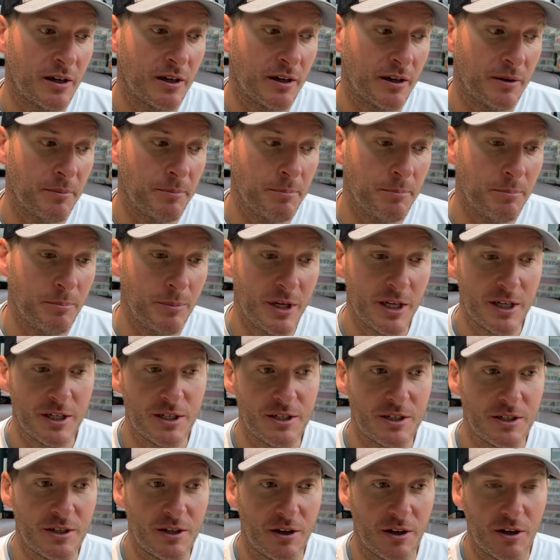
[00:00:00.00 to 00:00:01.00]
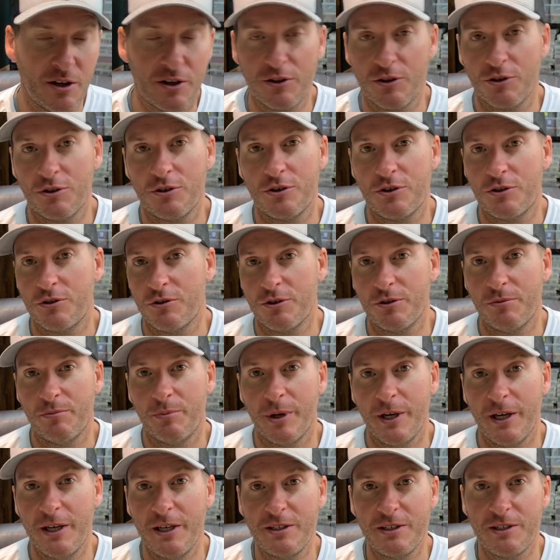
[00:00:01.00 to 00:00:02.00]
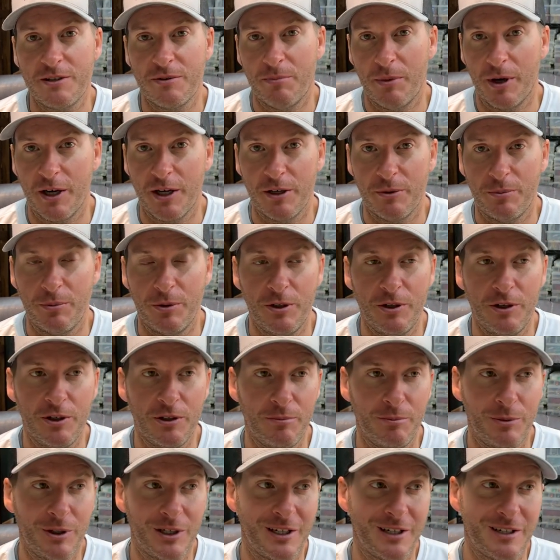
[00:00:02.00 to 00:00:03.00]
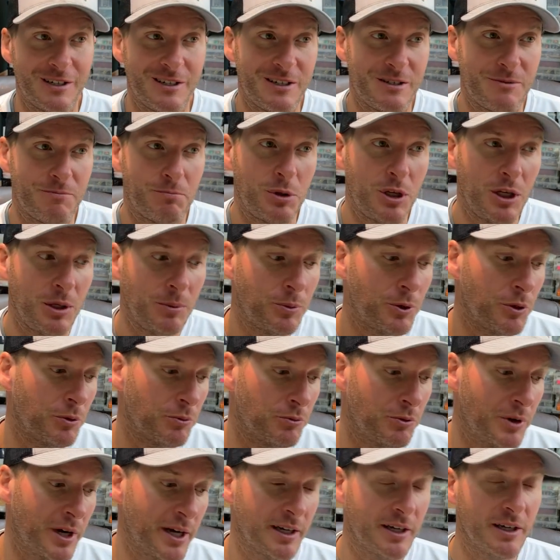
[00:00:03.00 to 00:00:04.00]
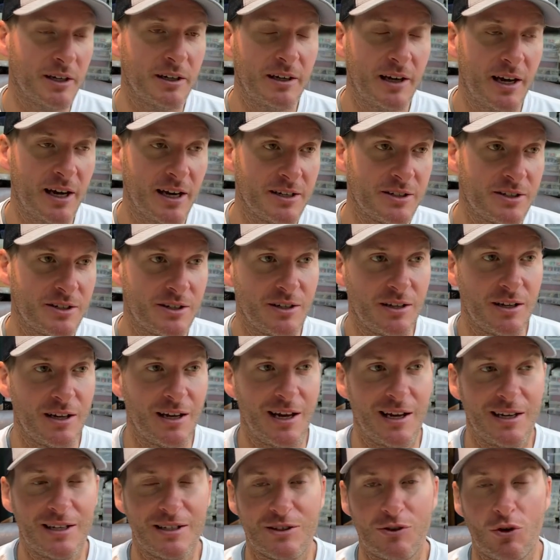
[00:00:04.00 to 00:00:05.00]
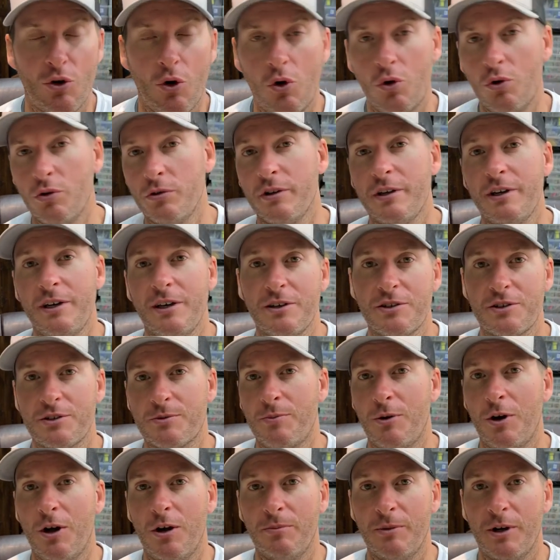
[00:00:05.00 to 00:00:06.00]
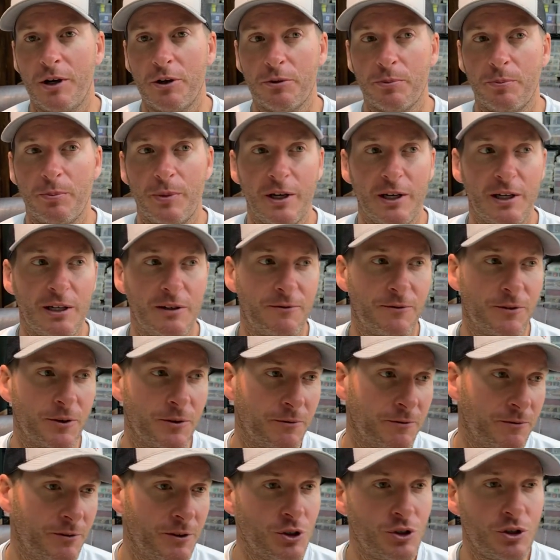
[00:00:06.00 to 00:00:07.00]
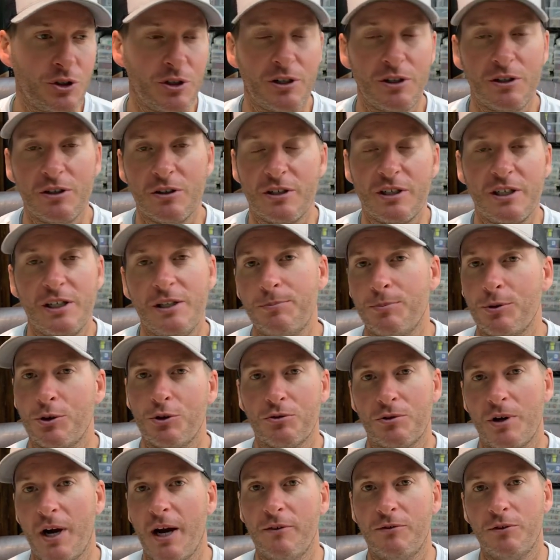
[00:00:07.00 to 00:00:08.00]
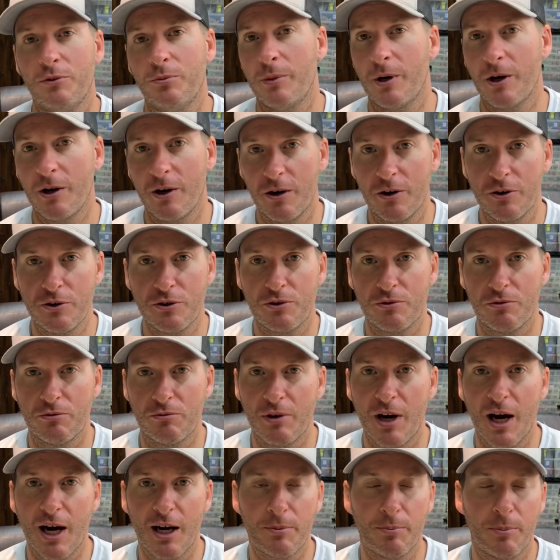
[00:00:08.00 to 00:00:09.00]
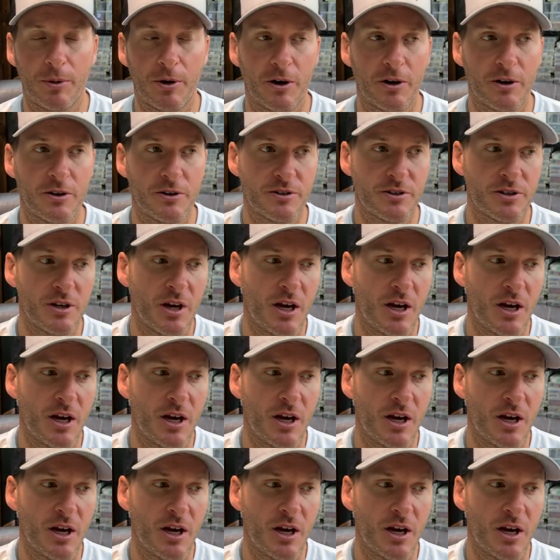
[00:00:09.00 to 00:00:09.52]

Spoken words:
misunderstood baits, in my opinion, because people recognize it as only a smallmouth bait for fishing deep gravel bars or rock bars.